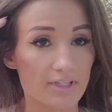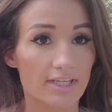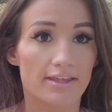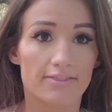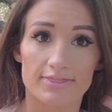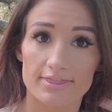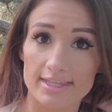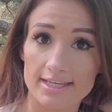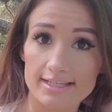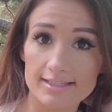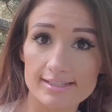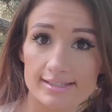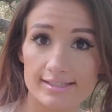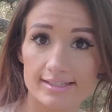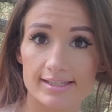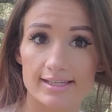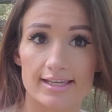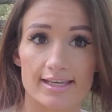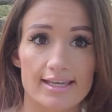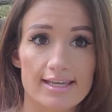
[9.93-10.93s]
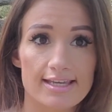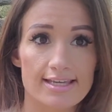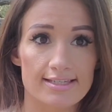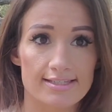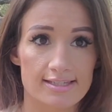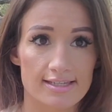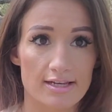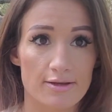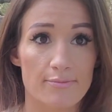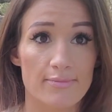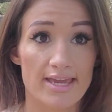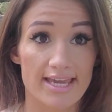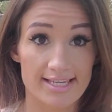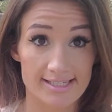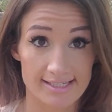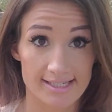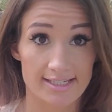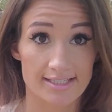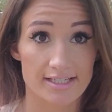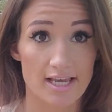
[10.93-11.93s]
This is an
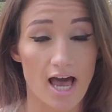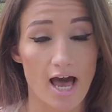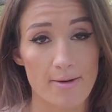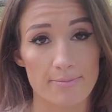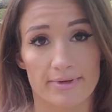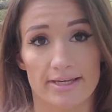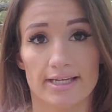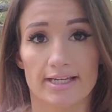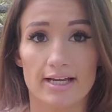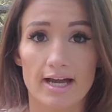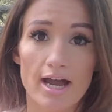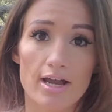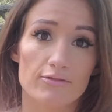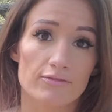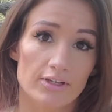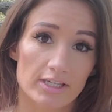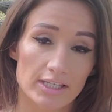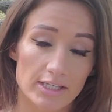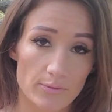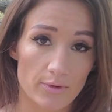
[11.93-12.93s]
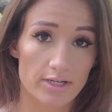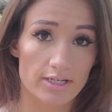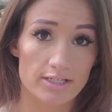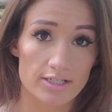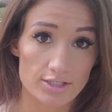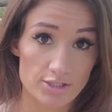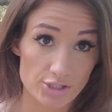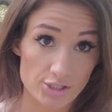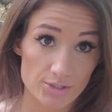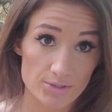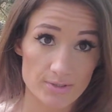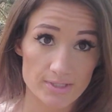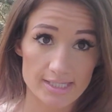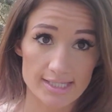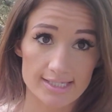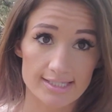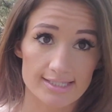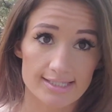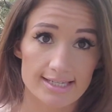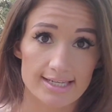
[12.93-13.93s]
amazing topic. I really wanted to choose
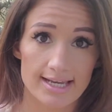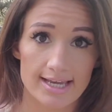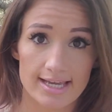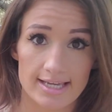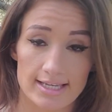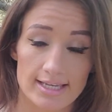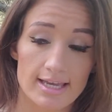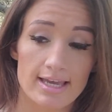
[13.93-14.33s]
this today